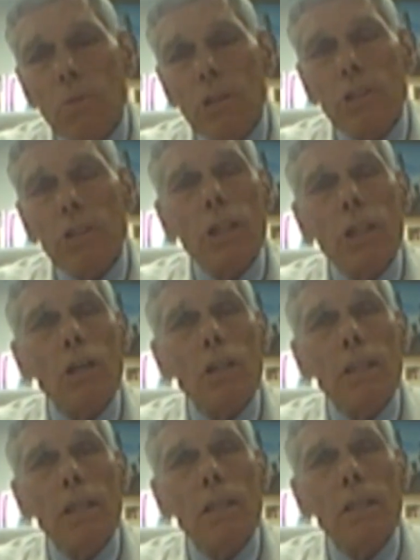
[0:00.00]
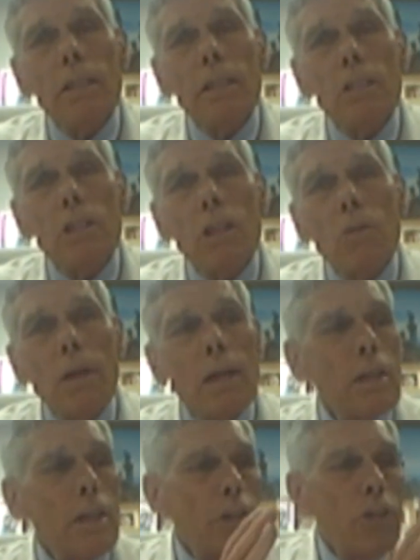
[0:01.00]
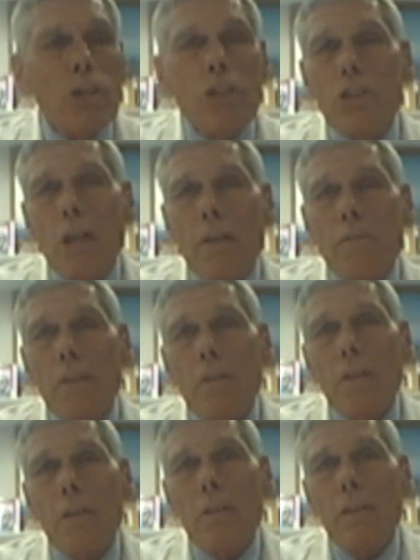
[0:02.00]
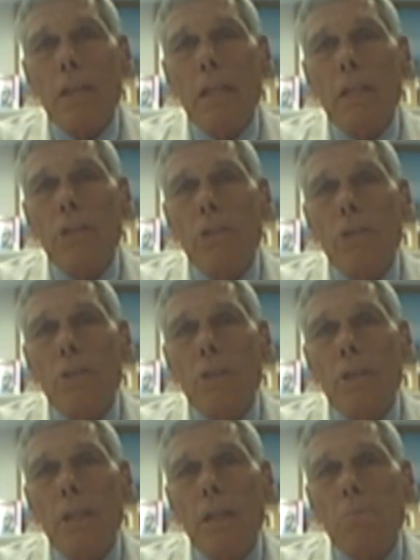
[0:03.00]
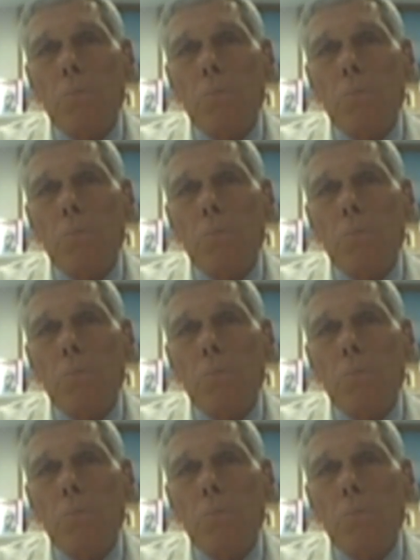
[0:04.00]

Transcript: when you see all the LEDs go out, it turns off the heat to the tip.